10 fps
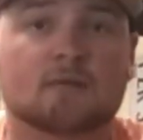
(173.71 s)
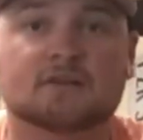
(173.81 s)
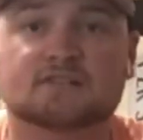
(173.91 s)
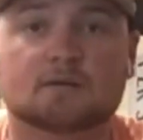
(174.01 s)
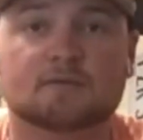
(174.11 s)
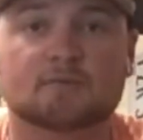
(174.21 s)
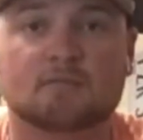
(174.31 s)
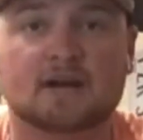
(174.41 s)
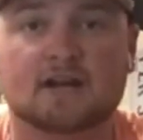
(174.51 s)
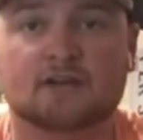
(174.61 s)
Some people
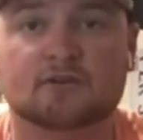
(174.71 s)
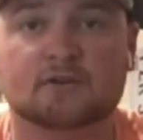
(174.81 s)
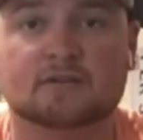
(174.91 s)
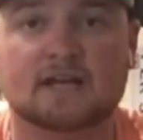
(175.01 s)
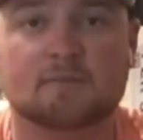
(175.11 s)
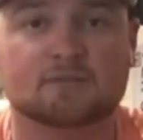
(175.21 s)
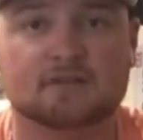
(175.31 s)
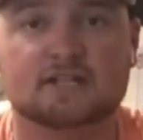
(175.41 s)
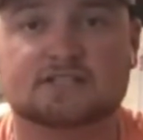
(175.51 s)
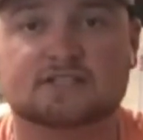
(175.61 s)
might not agree with that, but
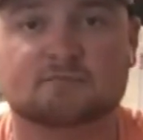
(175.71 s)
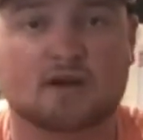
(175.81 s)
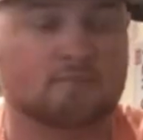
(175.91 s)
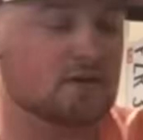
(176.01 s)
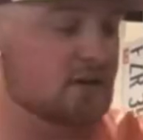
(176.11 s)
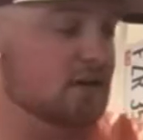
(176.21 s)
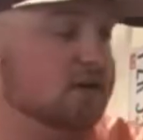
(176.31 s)
that's just my opinion.